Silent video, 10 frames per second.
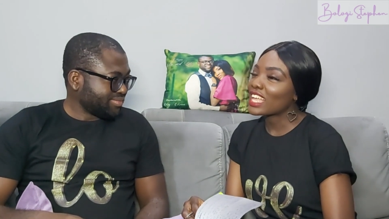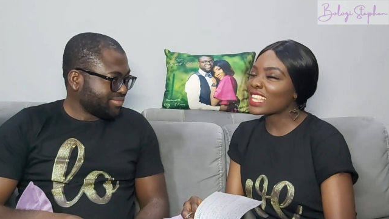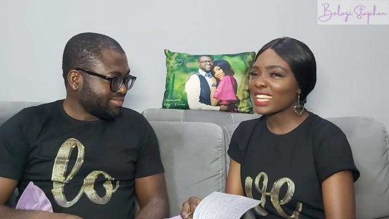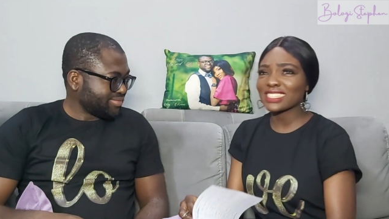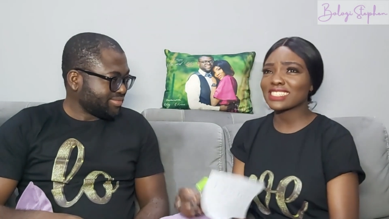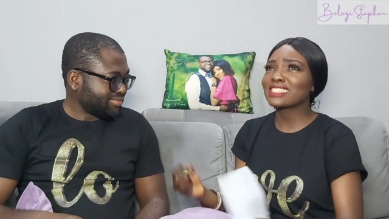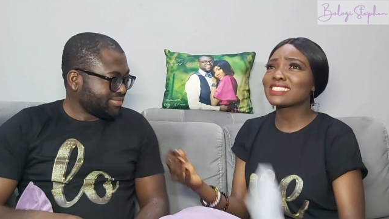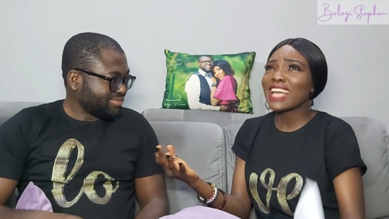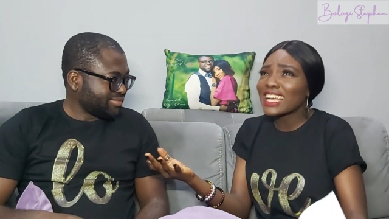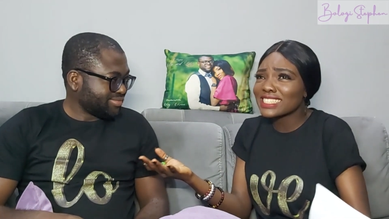Speaker 1: That's
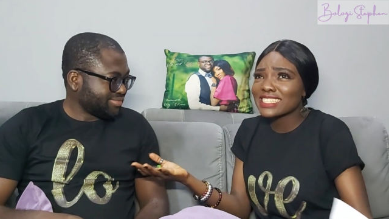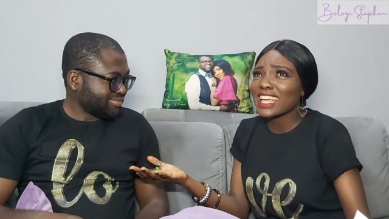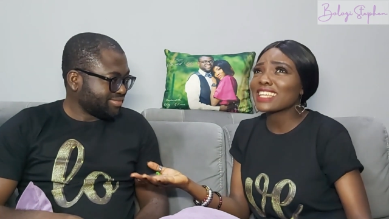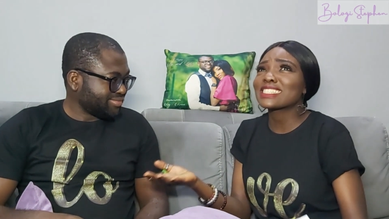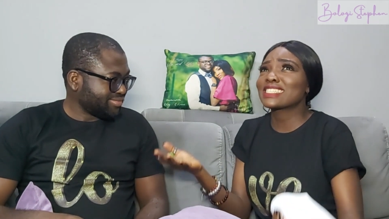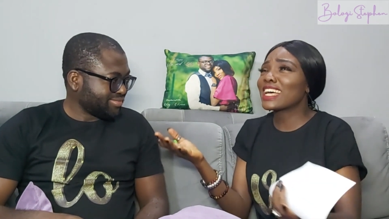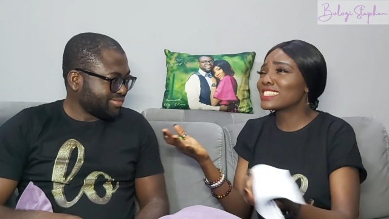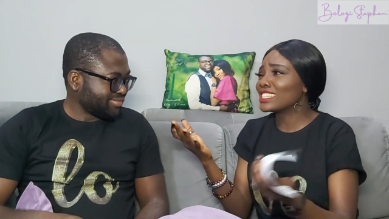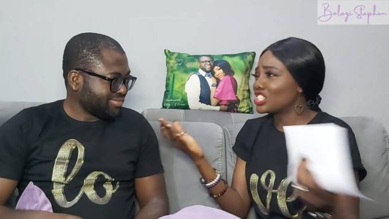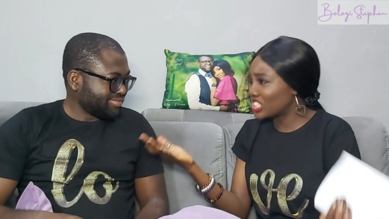that's that's
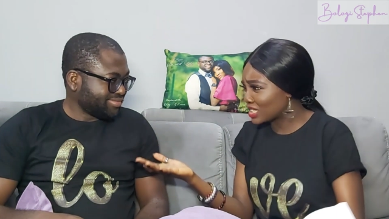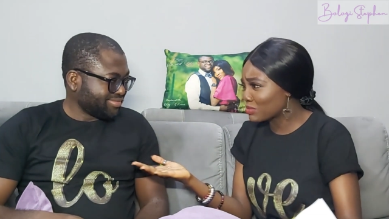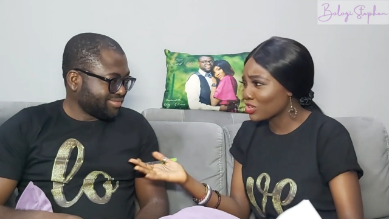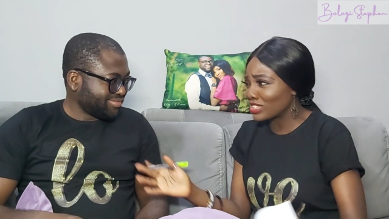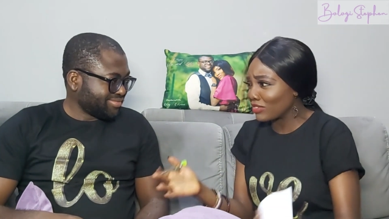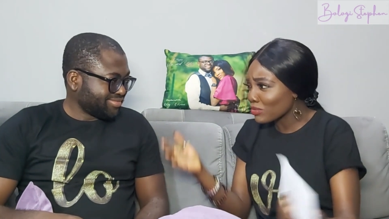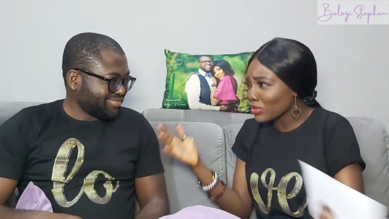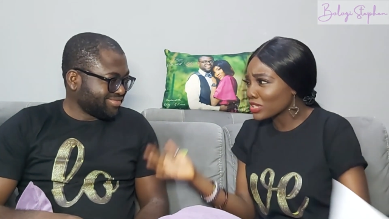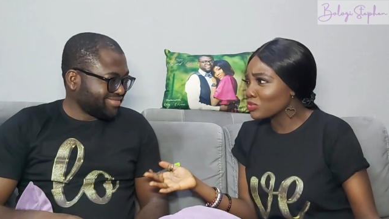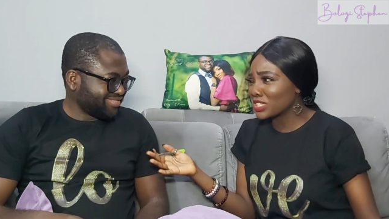that's a cheat because
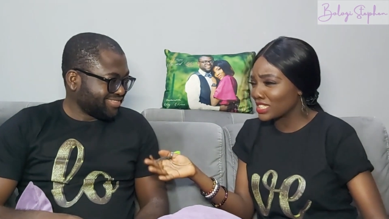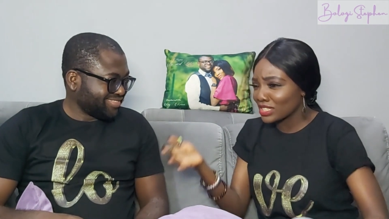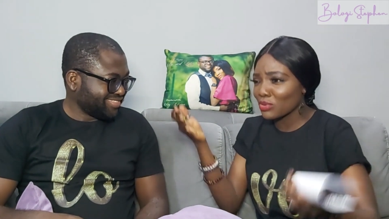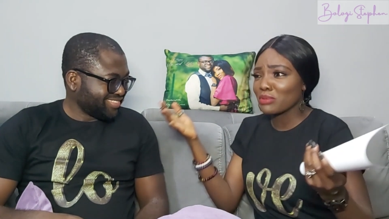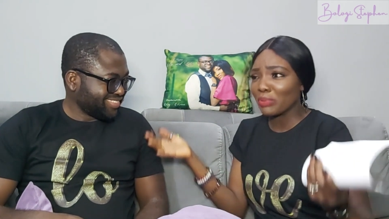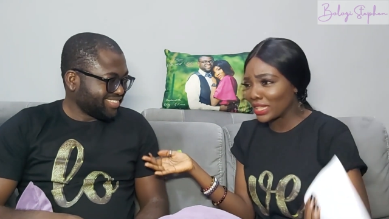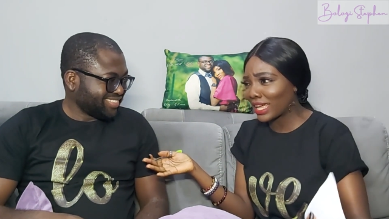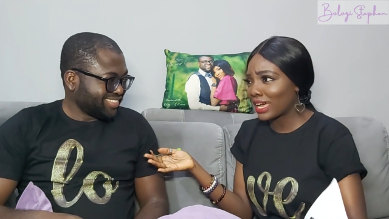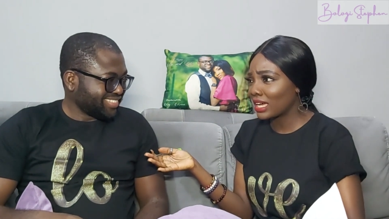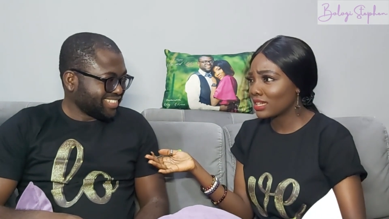everybody wishes they were
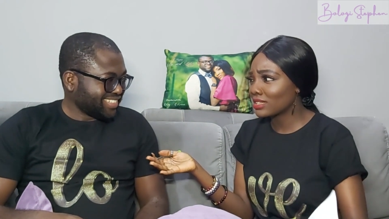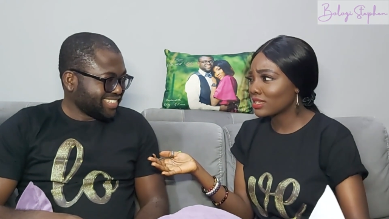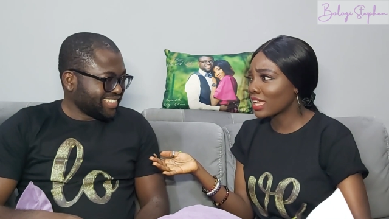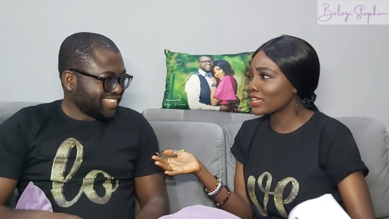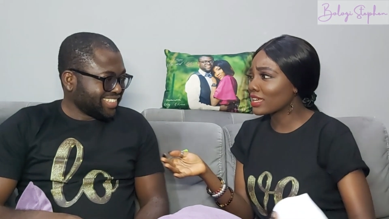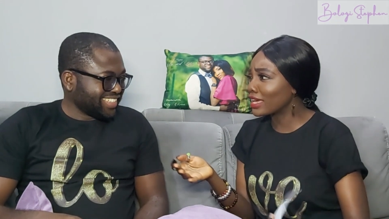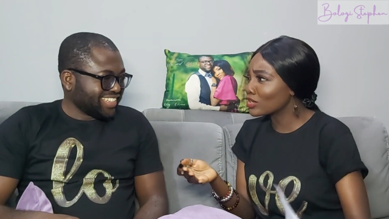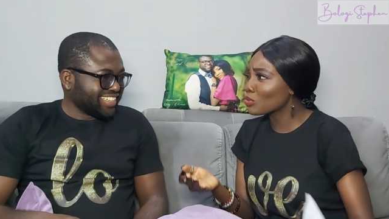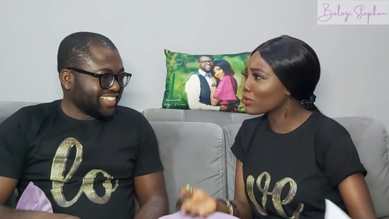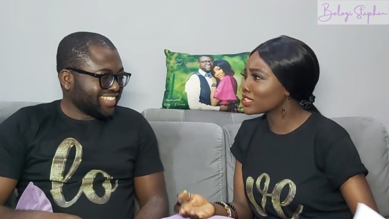better. Like,
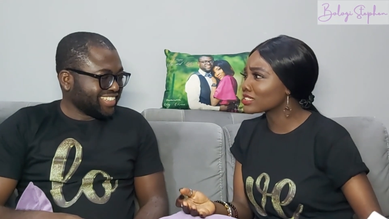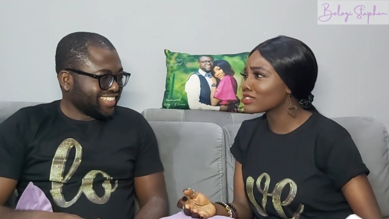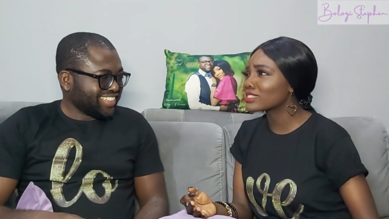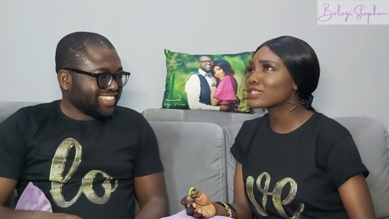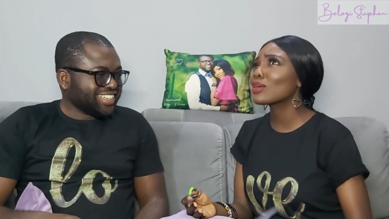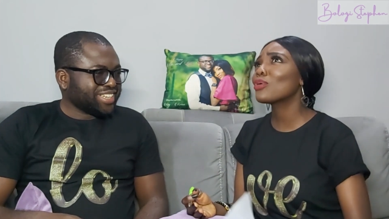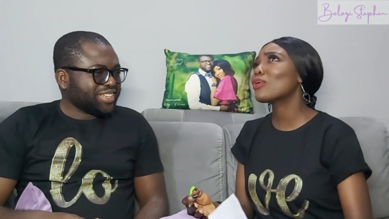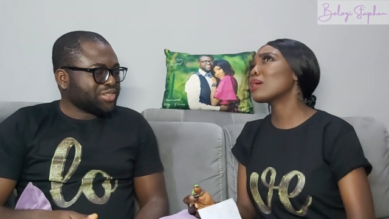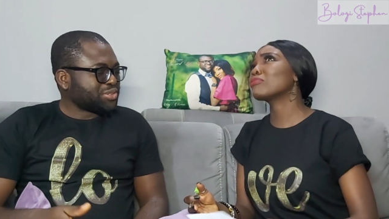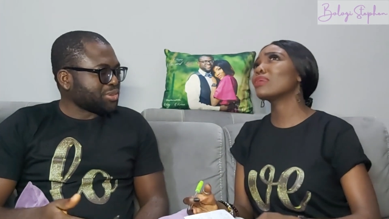ain't nobody's gonna say,
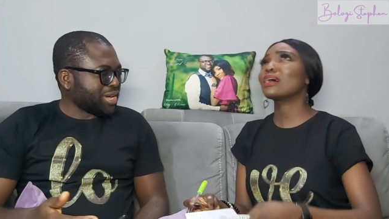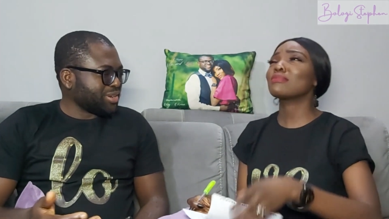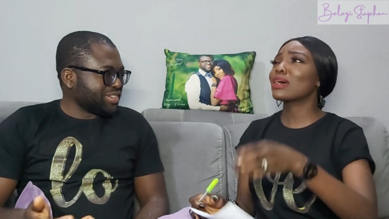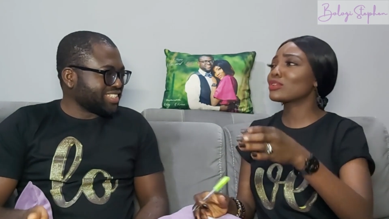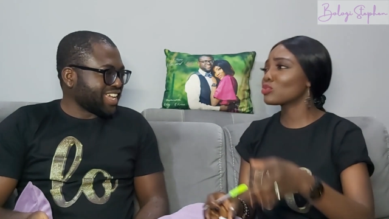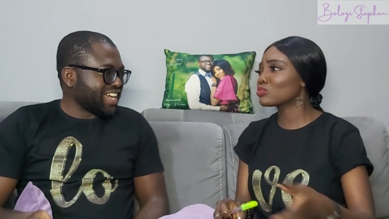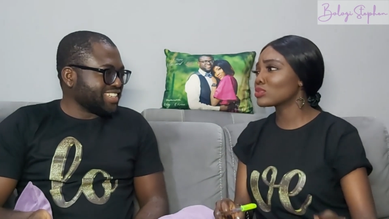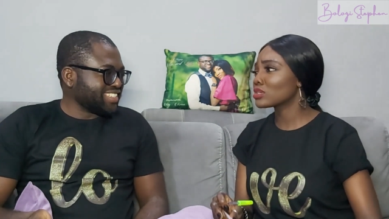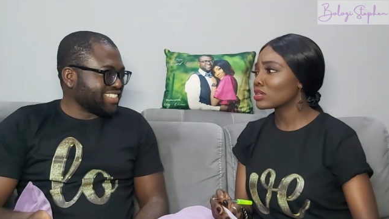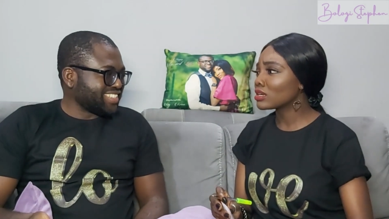"Oh, I'm." So I don't that how
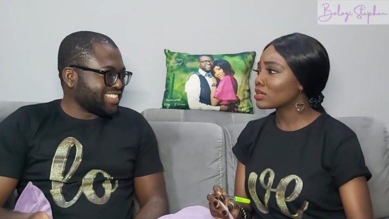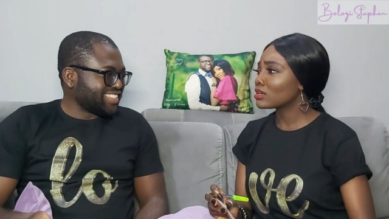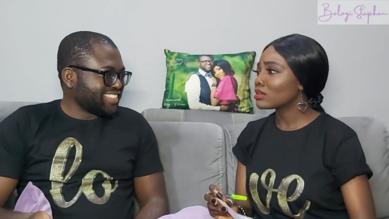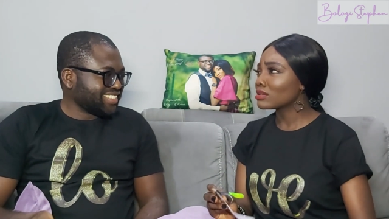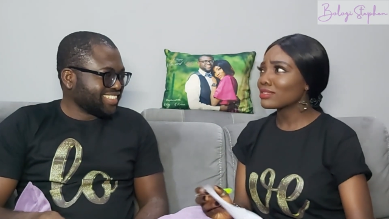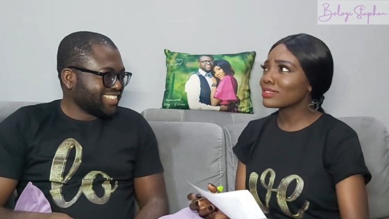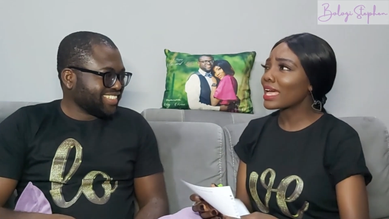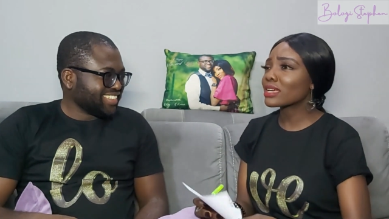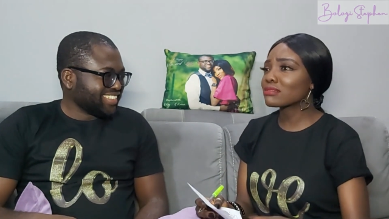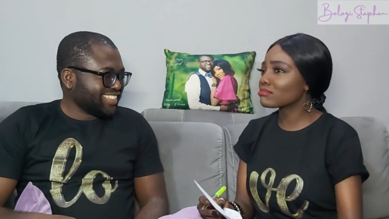it's legit.
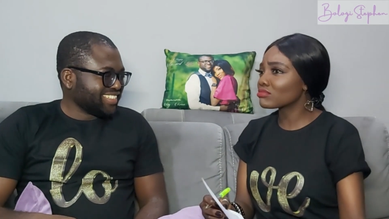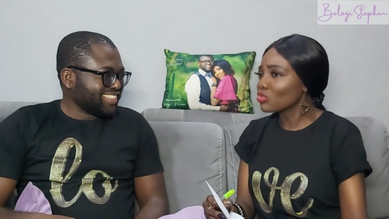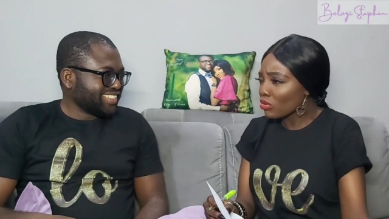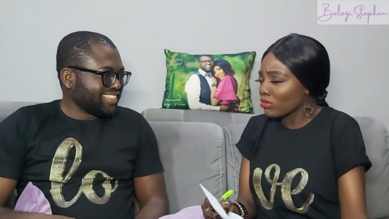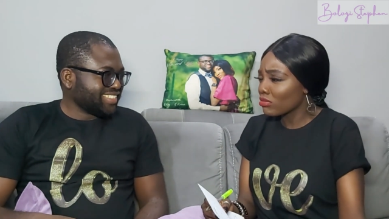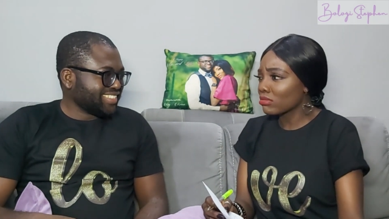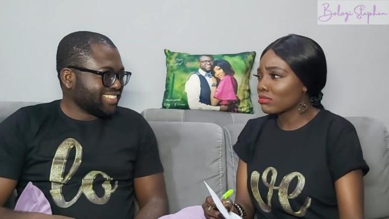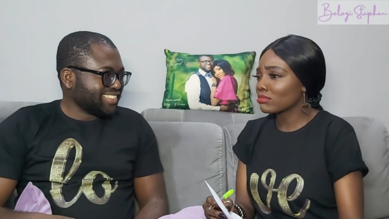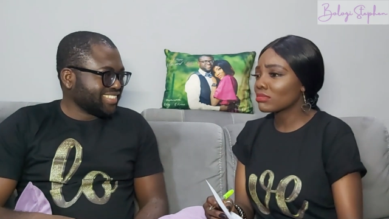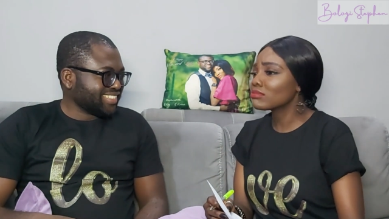Like no,
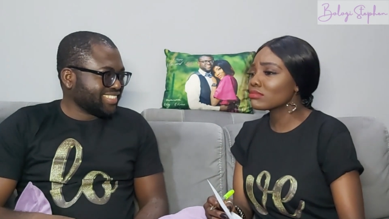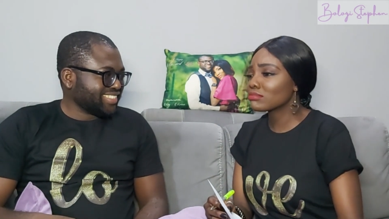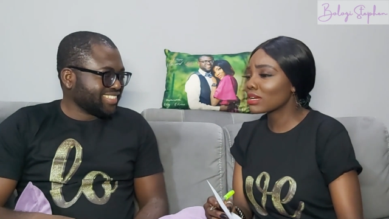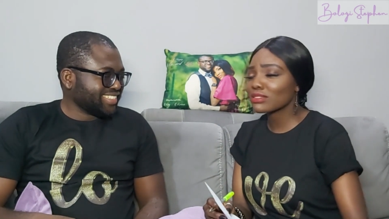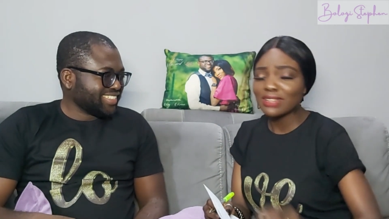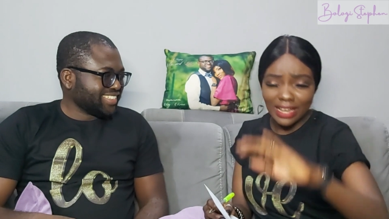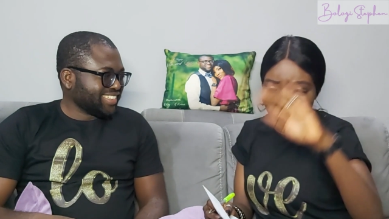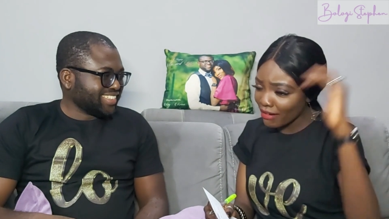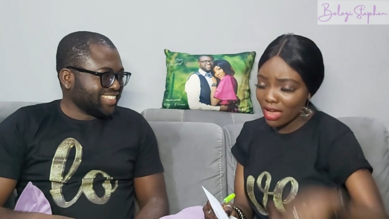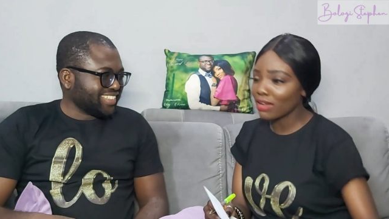Mm-mm, another
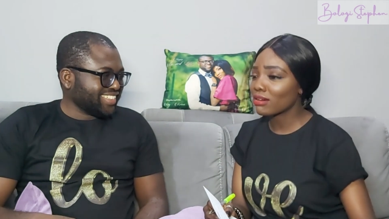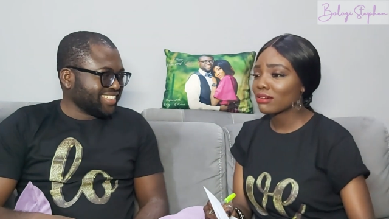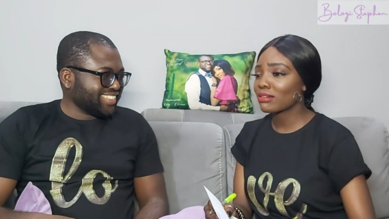area.